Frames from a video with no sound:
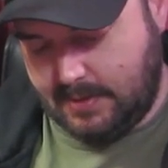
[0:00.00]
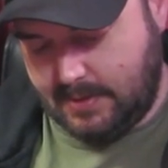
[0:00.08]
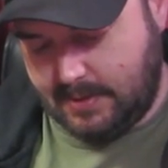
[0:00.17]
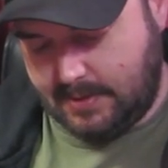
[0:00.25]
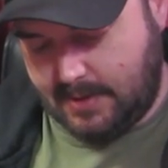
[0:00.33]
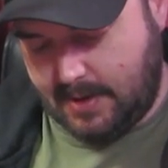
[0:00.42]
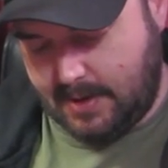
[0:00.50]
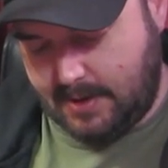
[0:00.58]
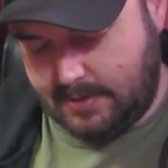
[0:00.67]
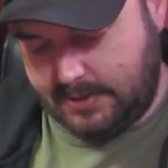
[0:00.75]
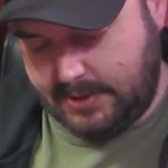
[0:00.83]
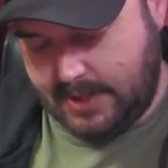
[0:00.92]
Like
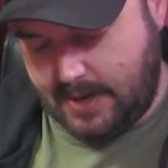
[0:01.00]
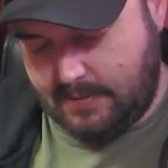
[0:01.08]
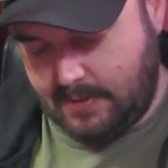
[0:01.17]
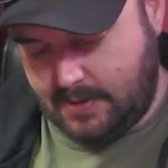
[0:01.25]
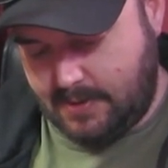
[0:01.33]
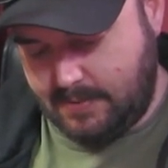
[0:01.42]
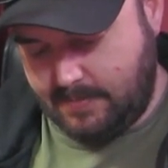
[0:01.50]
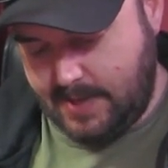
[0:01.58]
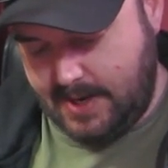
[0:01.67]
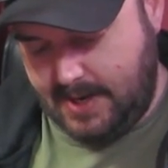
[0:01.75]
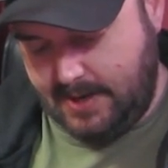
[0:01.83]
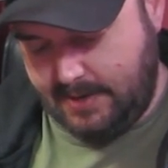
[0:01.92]
uh, Shaolong Mini